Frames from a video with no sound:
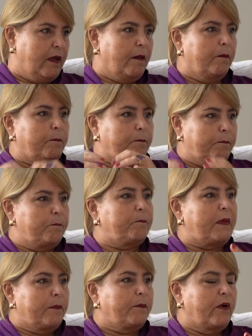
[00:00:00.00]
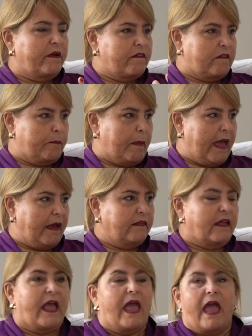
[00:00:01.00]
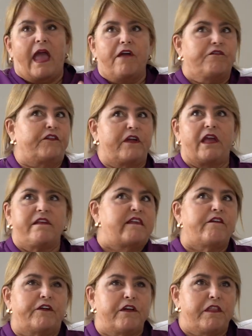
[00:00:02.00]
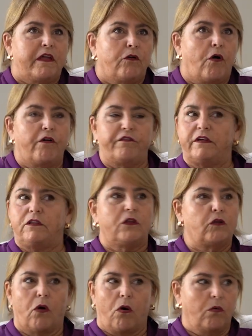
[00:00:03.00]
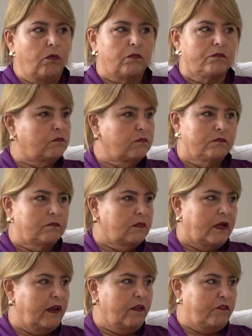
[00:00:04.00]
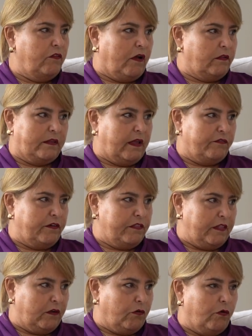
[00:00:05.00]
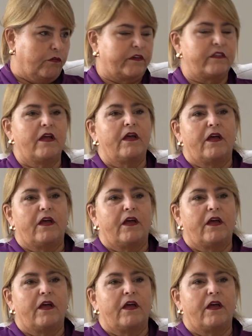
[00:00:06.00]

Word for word: A lot. People expect every is everything covered? No. Mm-hmm. It is not everything covered.